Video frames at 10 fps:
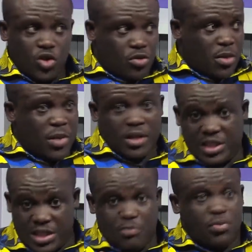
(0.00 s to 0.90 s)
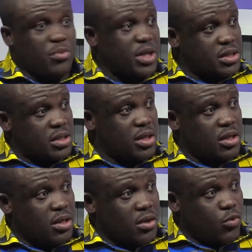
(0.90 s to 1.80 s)
You remember the same premix?
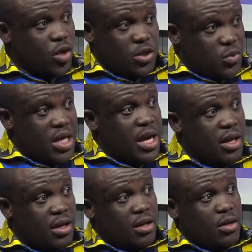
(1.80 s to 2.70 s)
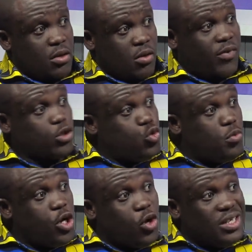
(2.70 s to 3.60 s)
What did we hear? Over
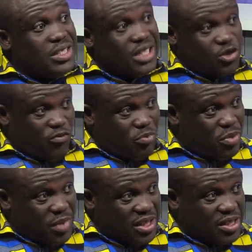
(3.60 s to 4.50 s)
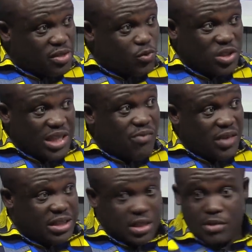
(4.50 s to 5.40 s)
two million liters of premix was
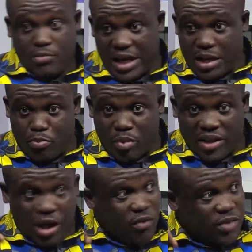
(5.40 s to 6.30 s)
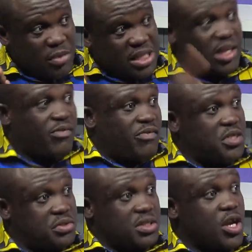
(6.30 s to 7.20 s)
diverted by the brother of the Minister for
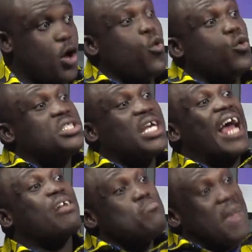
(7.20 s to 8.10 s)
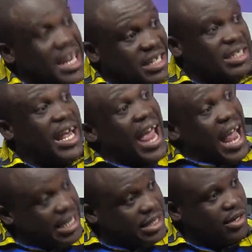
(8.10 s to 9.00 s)
Fisheries, who she had made the
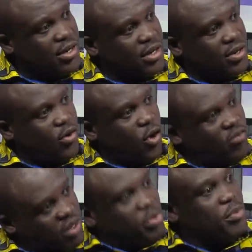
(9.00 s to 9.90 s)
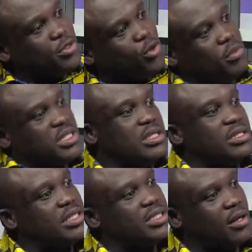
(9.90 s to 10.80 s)
head of the premix committee
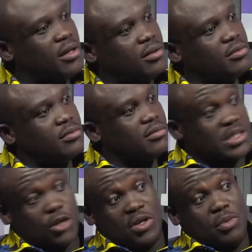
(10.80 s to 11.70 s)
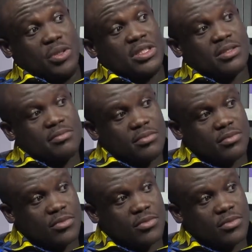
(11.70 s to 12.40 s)
national. Is that not nepotism?